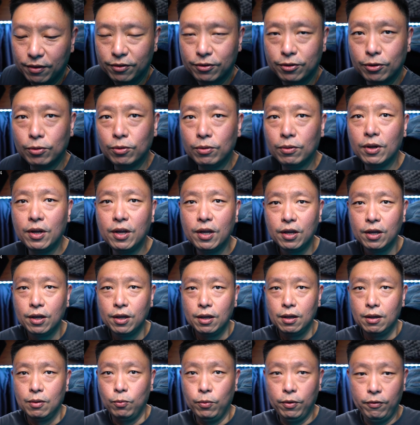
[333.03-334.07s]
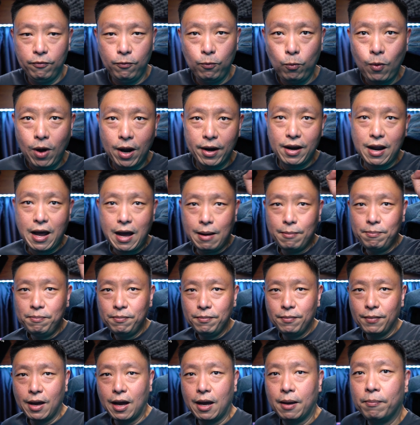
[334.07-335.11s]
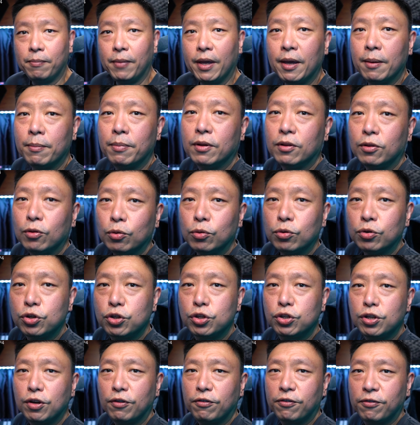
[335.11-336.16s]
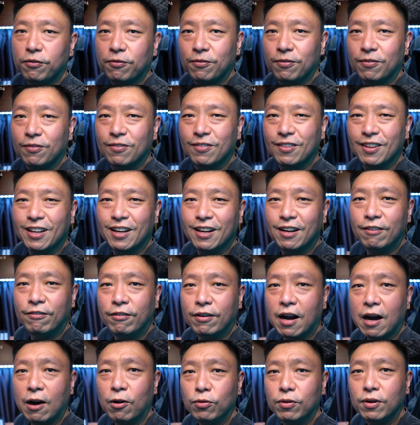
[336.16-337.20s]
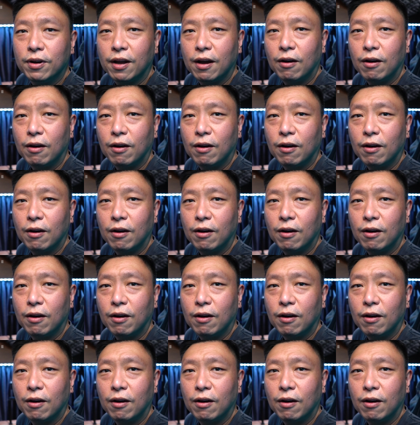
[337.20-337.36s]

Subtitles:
So with one arm, I'm able to shift around.